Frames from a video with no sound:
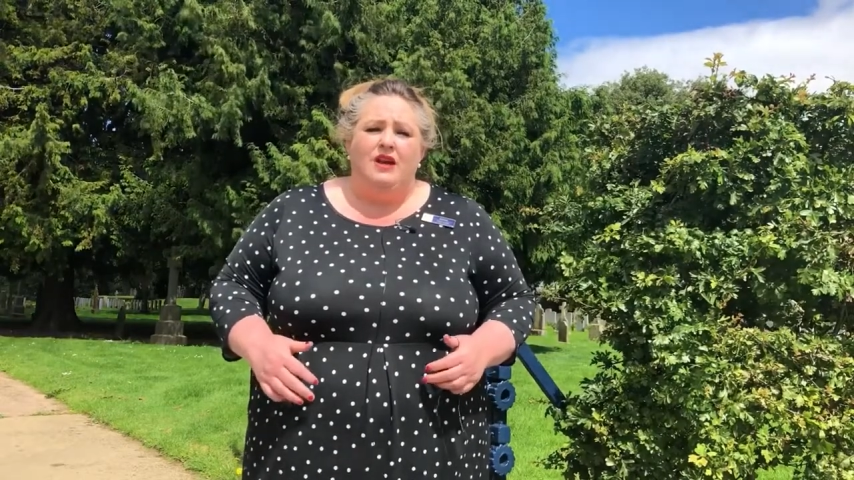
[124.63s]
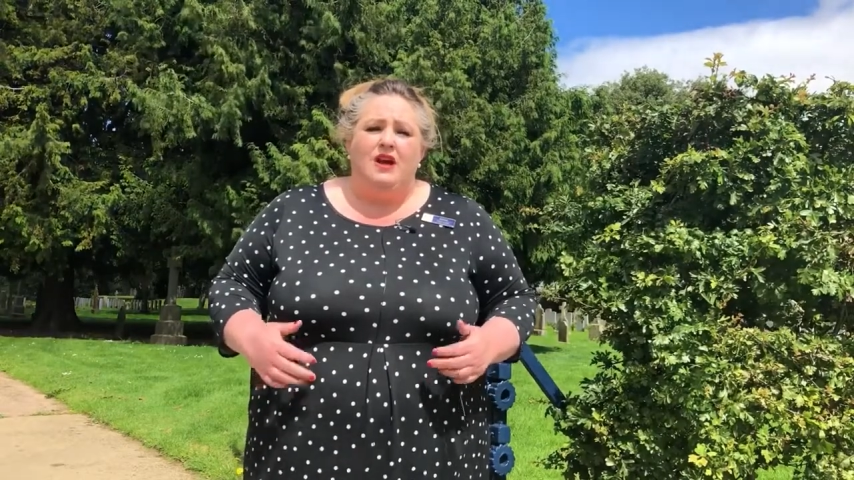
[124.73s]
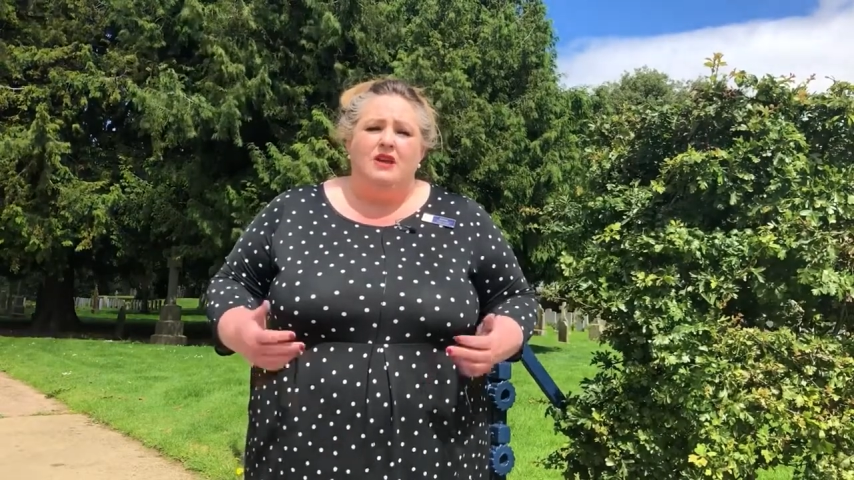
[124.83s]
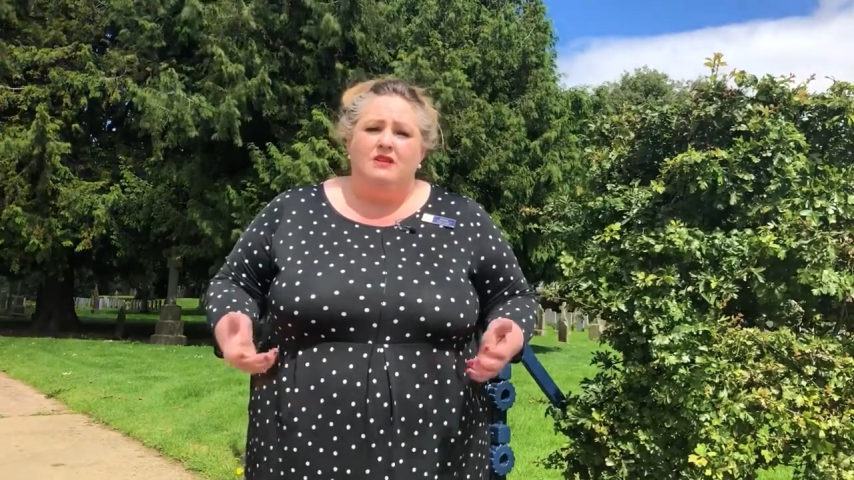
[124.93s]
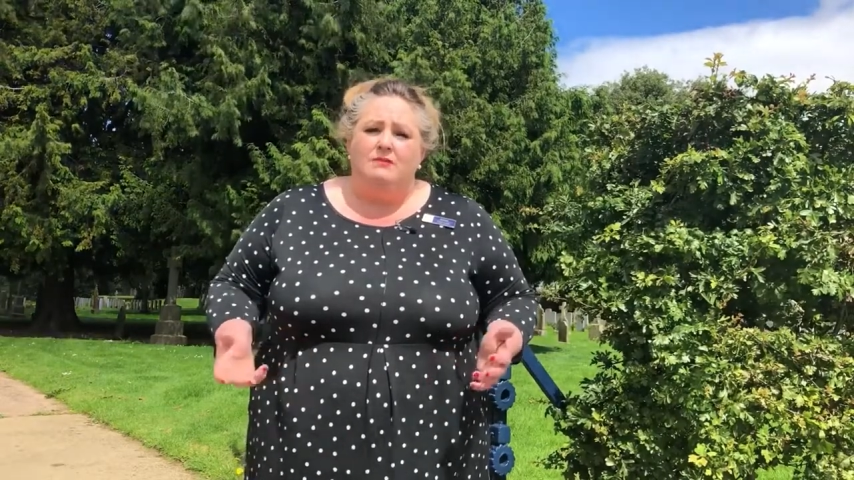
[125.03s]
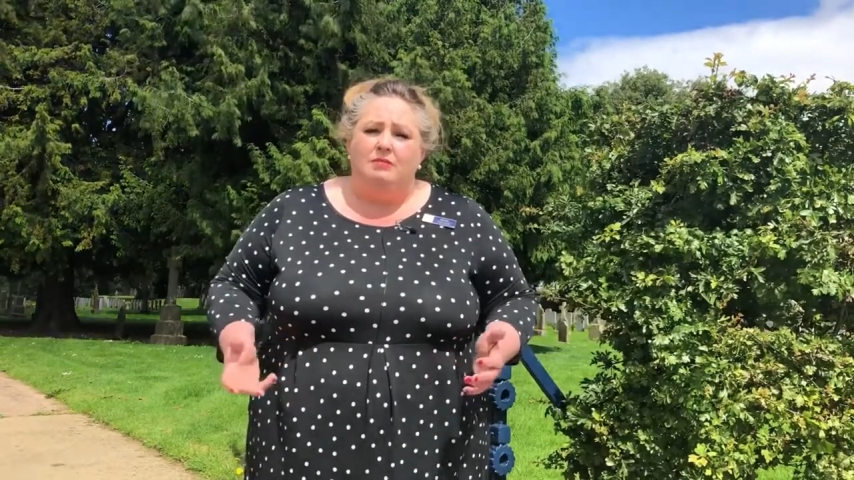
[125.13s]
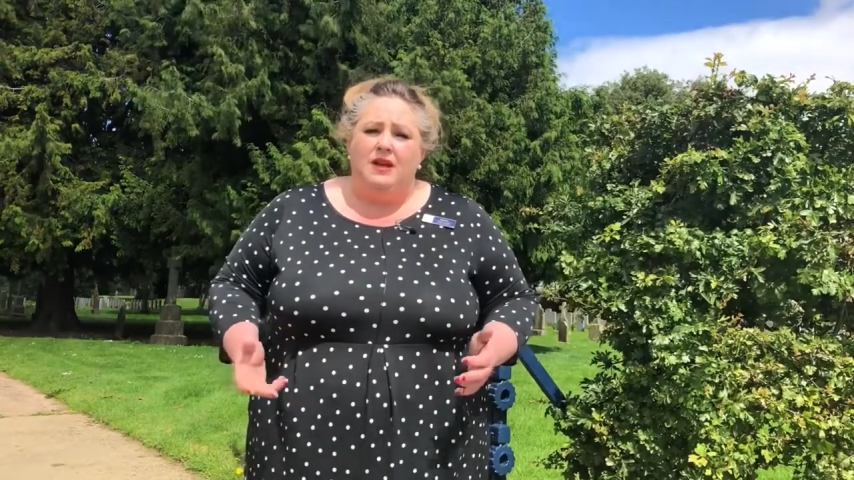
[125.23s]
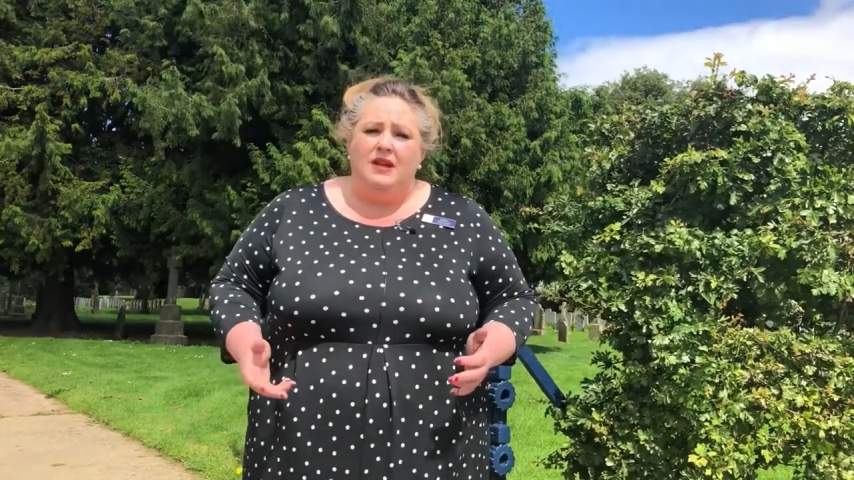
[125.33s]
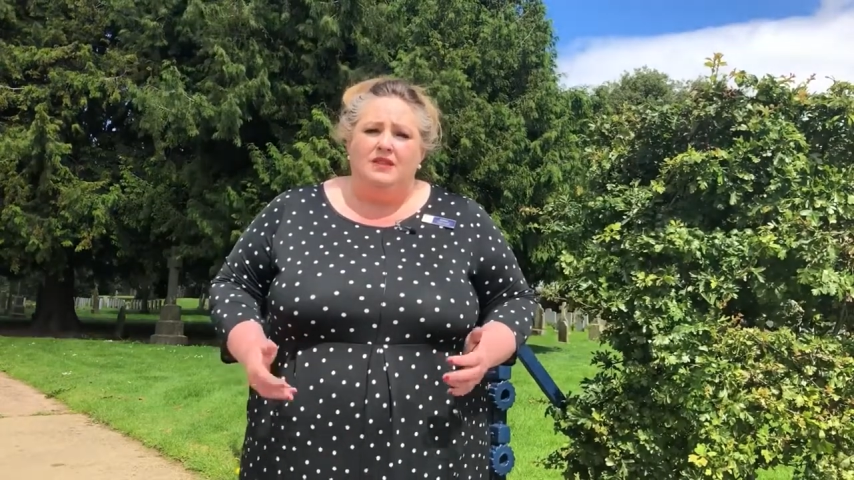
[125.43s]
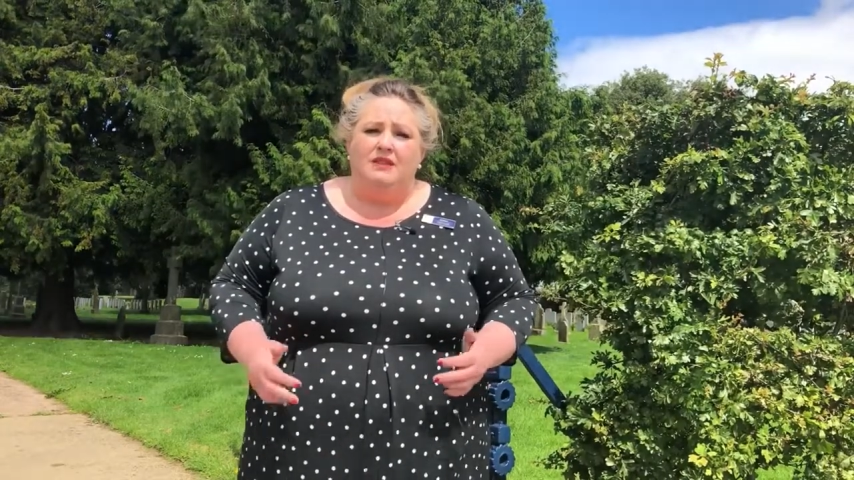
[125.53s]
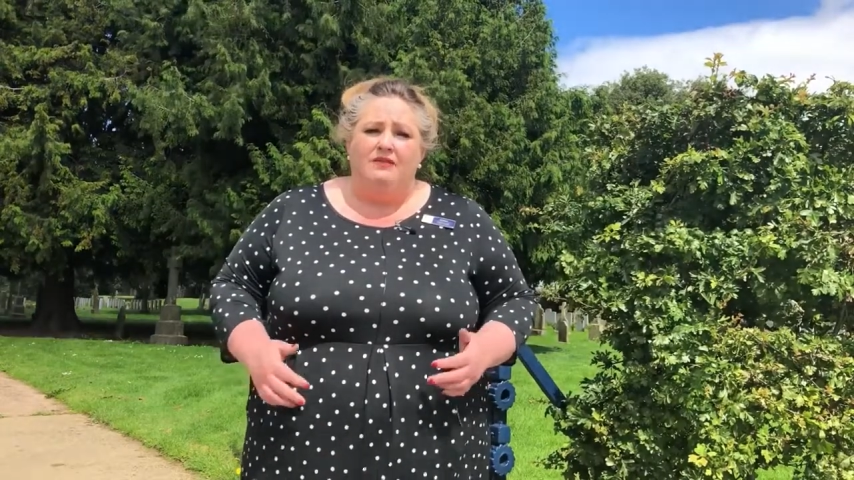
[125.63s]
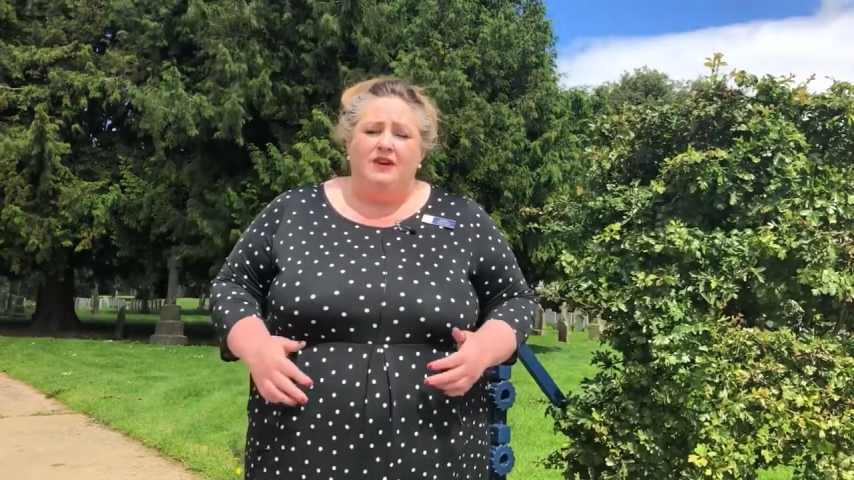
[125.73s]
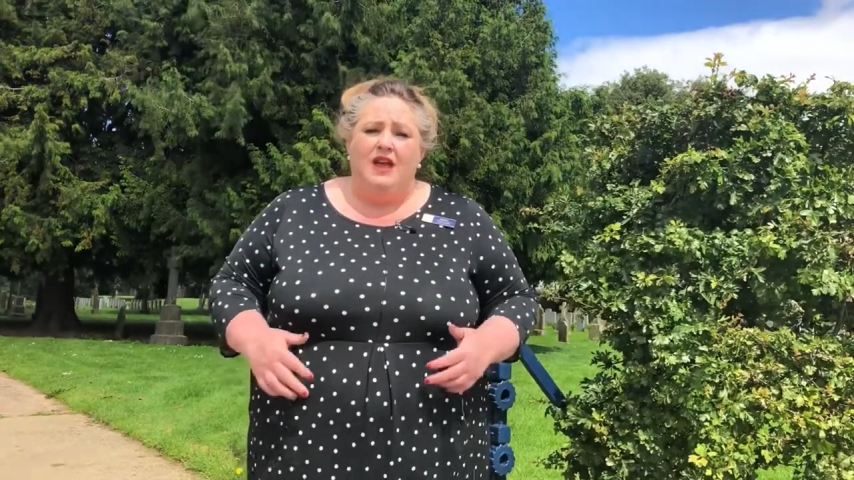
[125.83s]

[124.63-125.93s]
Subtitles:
contemplative